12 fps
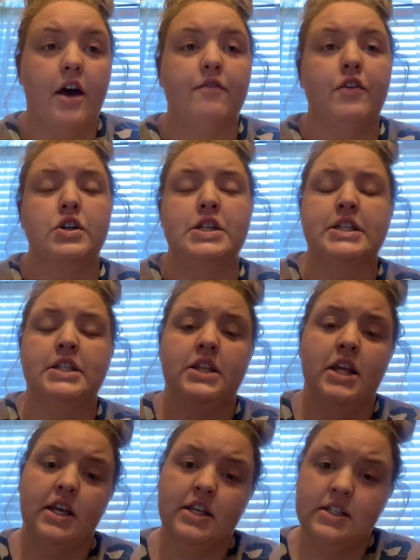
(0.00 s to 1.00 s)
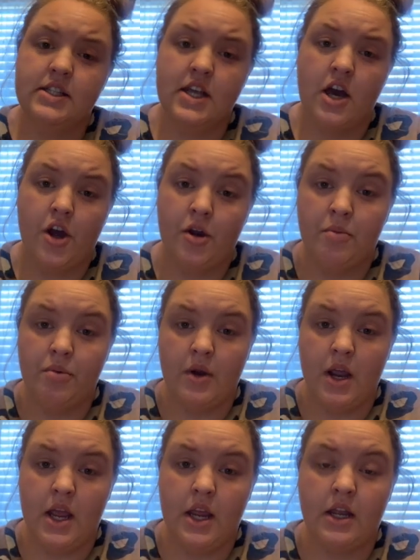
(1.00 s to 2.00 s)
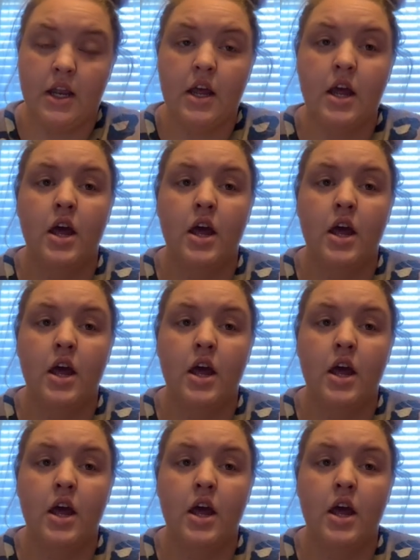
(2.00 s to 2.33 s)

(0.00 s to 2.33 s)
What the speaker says: versus the things that our brain